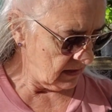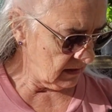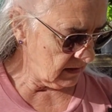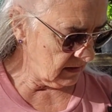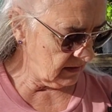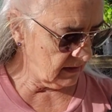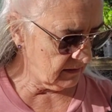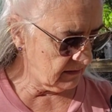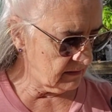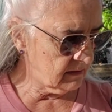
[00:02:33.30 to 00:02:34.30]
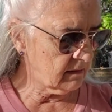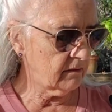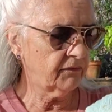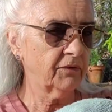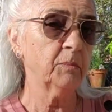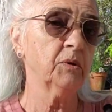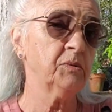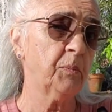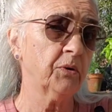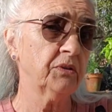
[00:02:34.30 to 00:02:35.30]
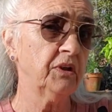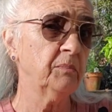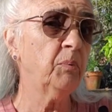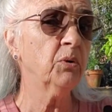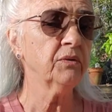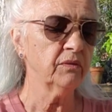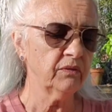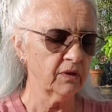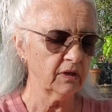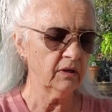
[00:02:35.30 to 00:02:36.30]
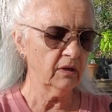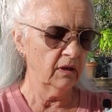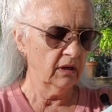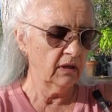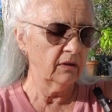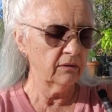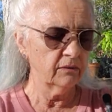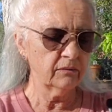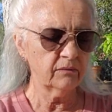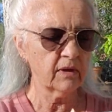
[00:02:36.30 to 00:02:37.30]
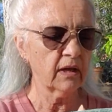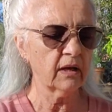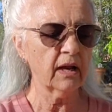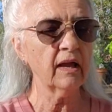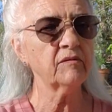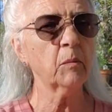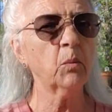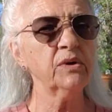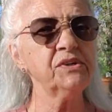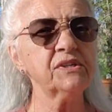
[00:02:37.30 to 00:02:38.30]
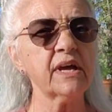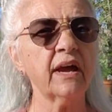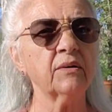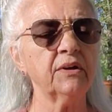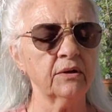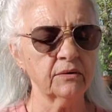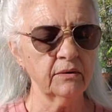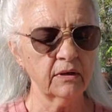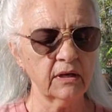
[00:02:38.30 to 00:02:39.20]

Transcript: And for the most part, the important thing is that I have a moist towel here.